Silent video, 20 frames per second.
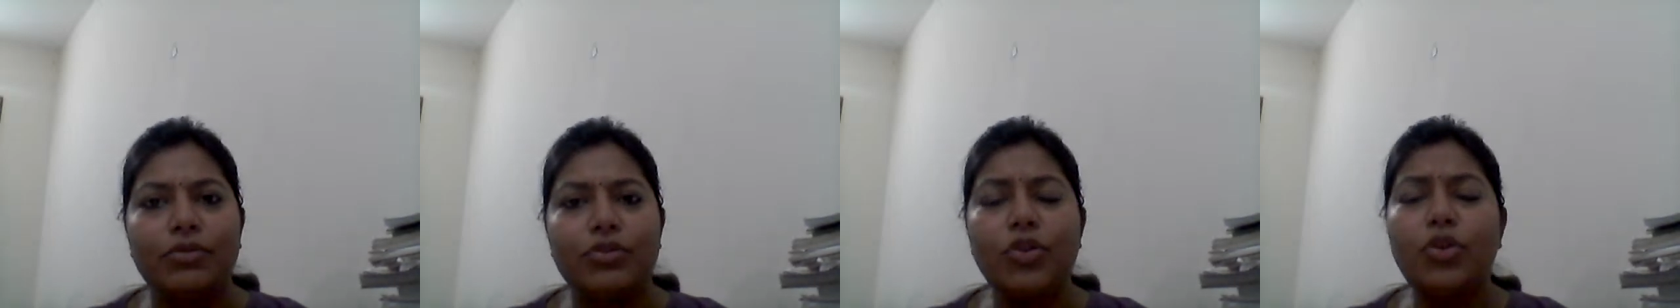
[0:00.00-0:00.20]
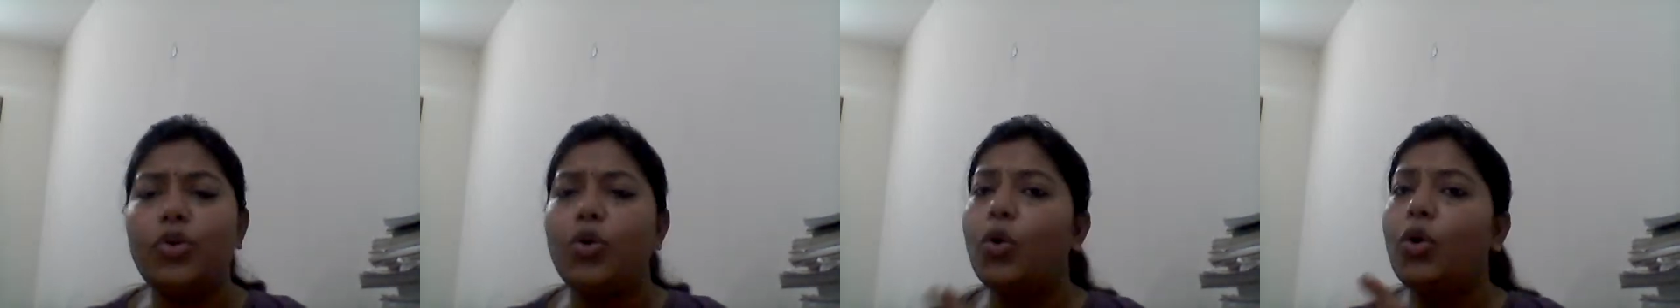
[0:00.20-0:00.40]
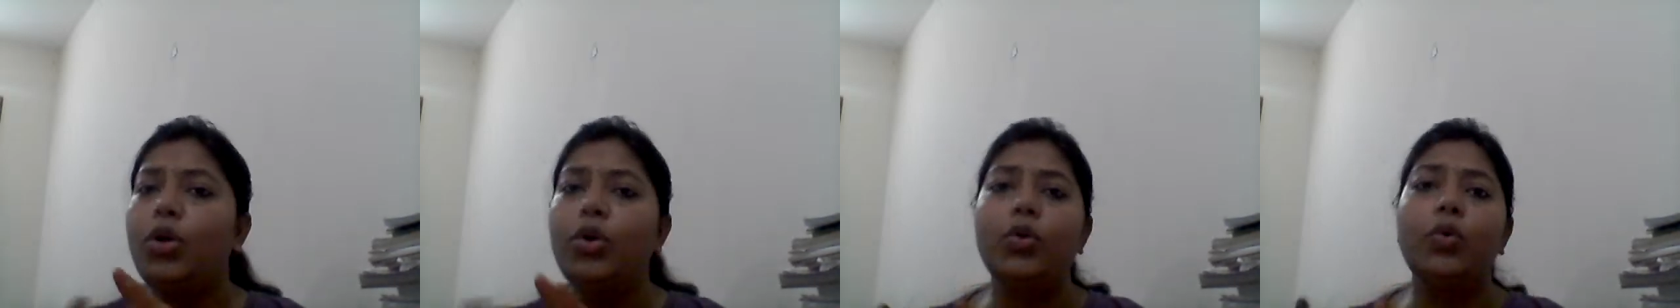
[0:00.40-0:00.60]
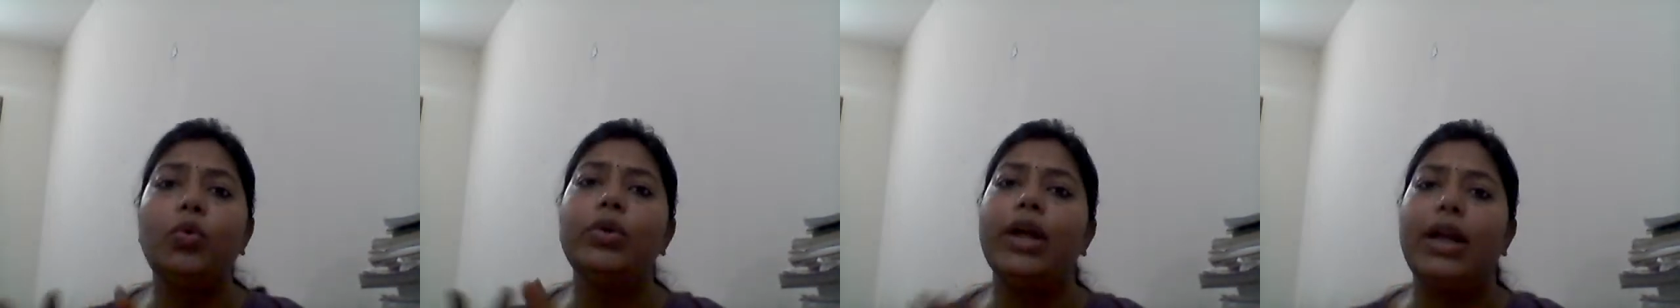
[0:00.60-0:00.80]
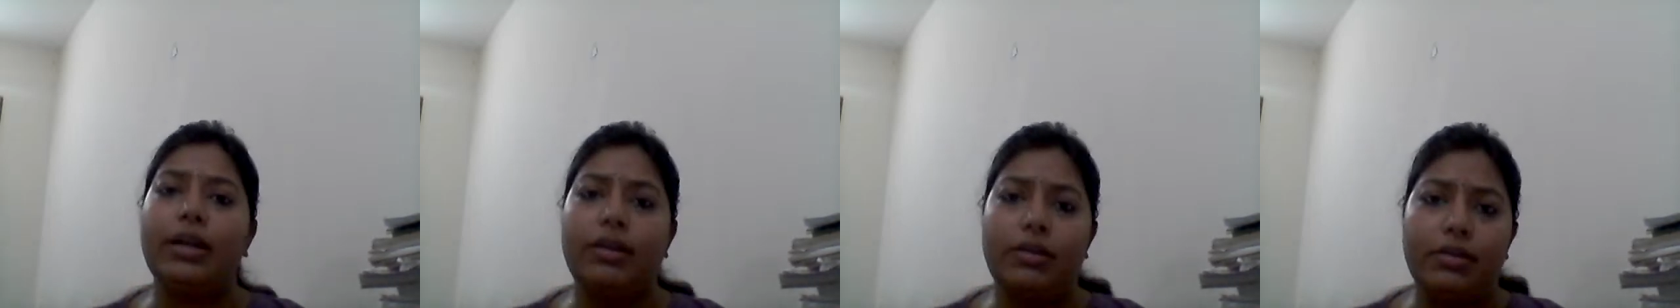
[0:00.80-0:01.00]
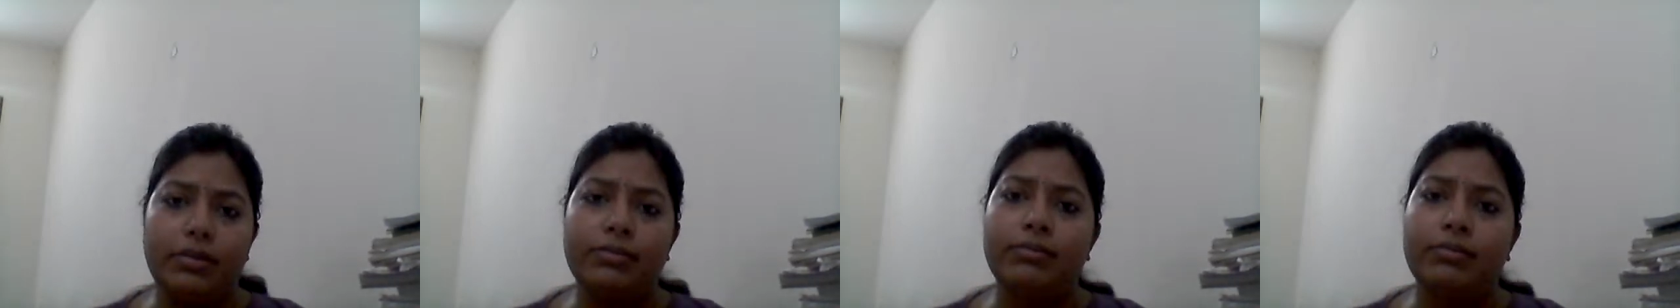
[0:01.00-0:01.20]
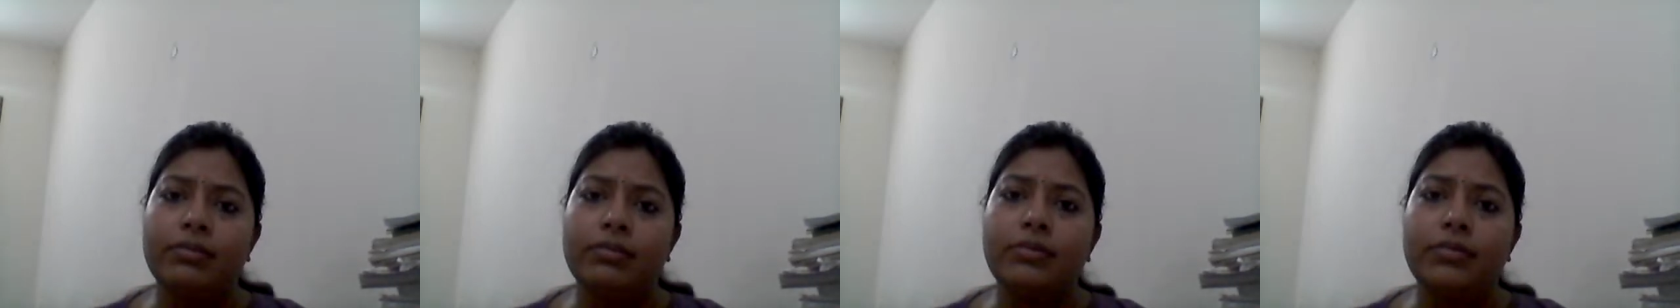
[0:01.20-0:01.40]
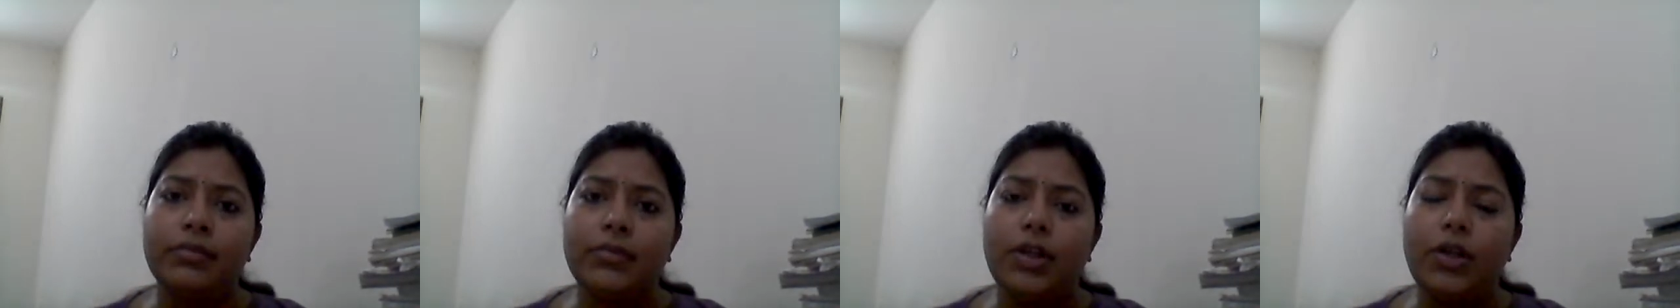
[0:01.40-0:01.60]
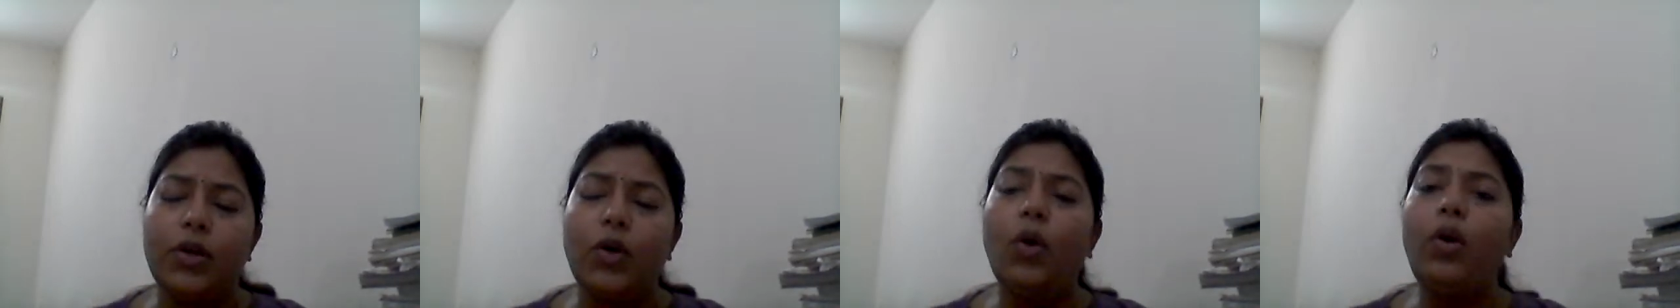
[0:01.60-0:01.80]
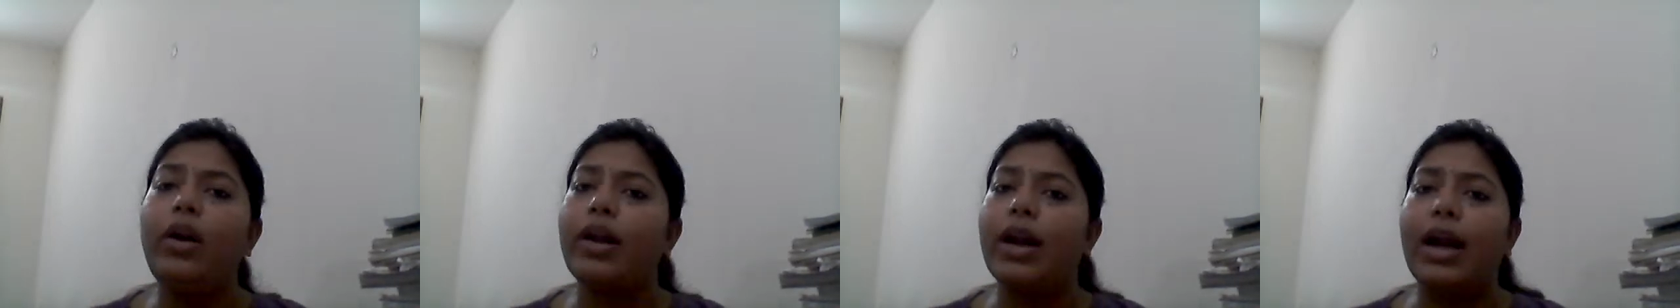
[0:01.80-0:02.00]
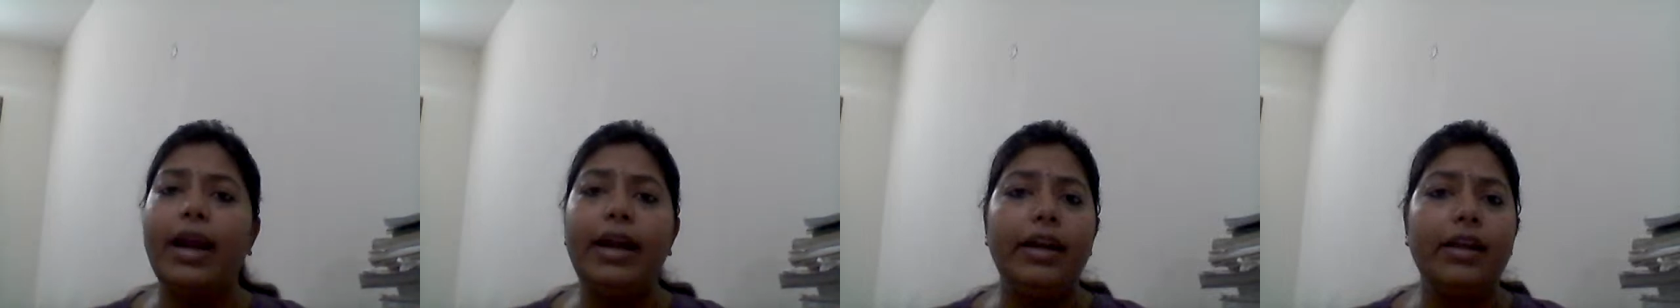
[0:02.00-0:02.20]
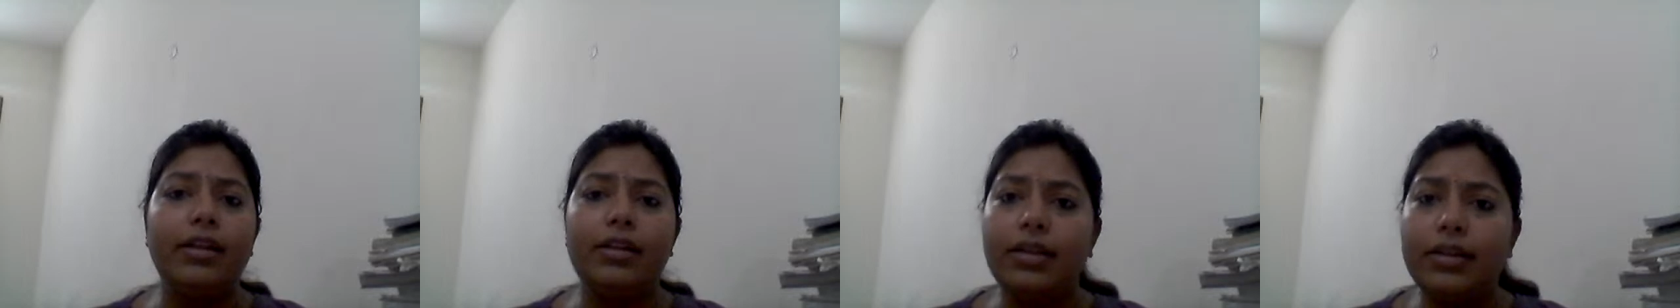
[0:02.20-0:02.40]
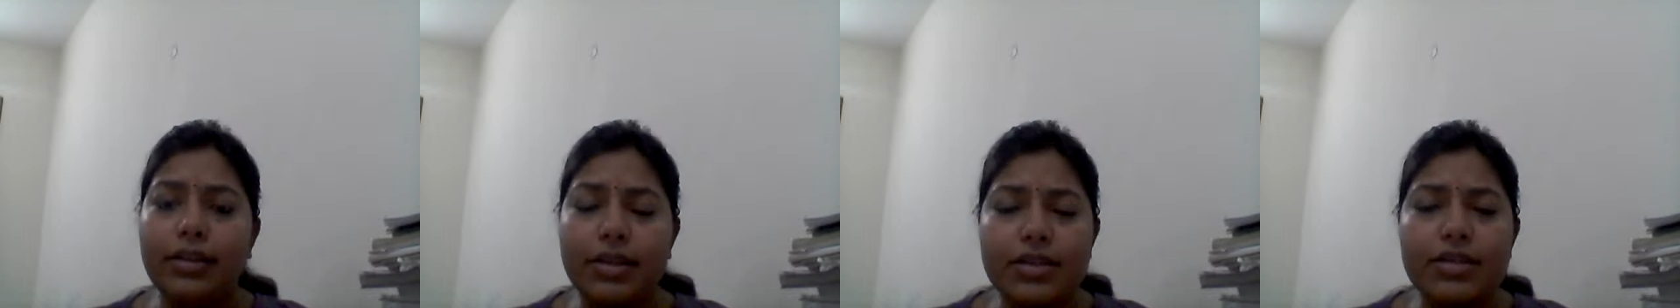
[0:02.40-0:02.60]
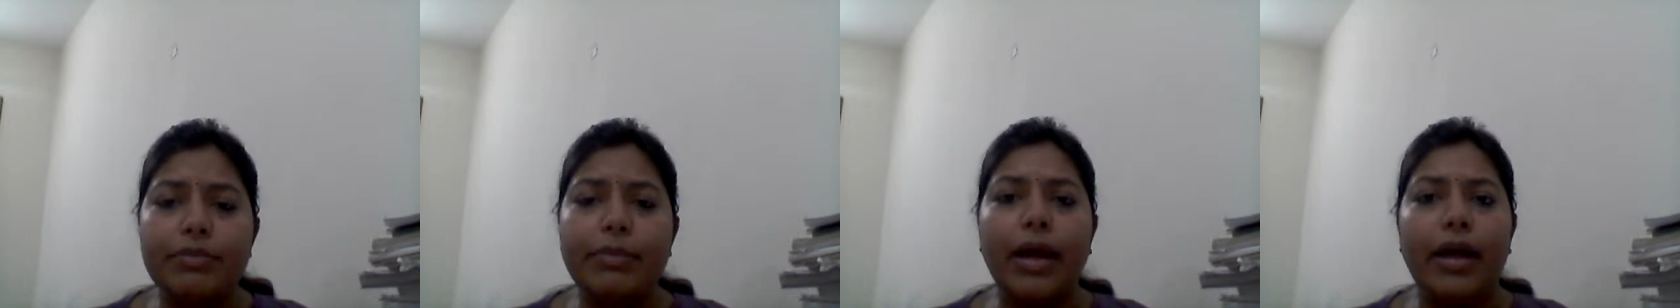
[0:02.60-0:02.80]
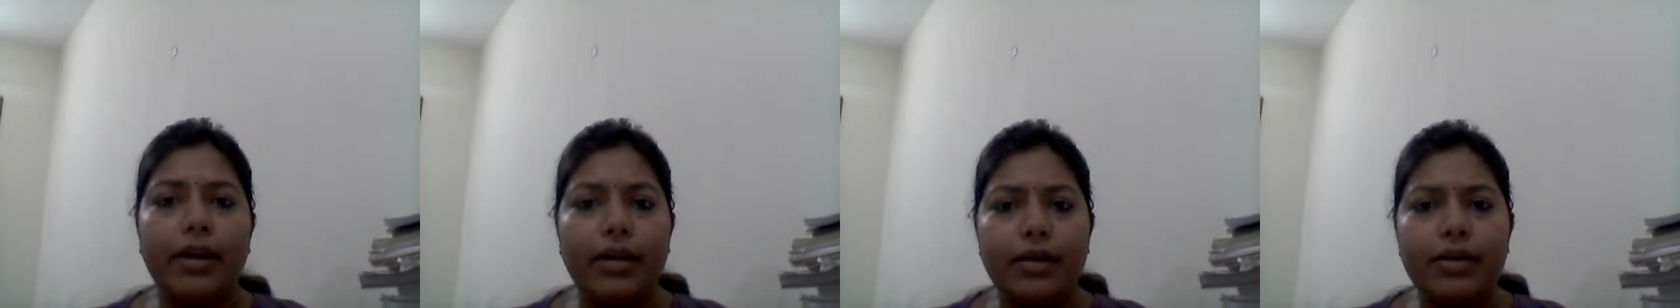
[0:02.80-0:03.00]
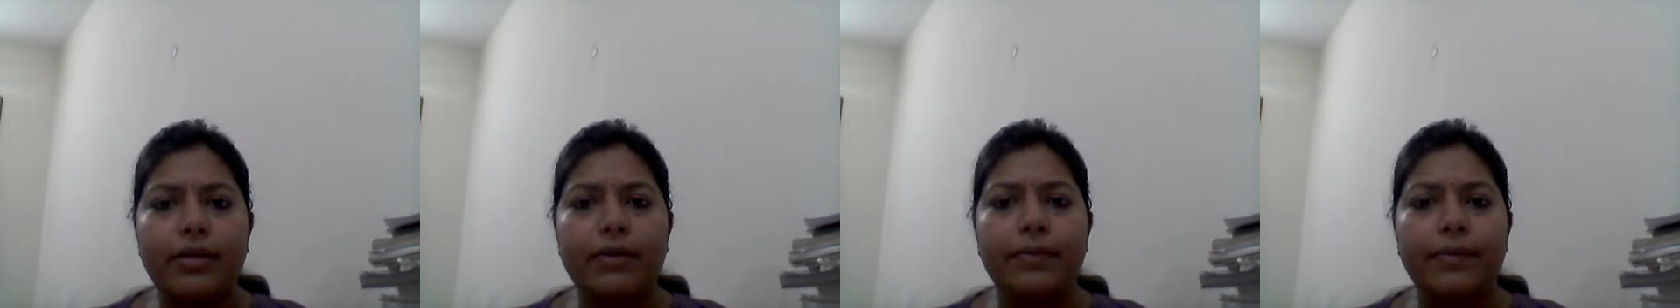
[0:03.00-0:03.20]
So don't do that. Don't write in this manner.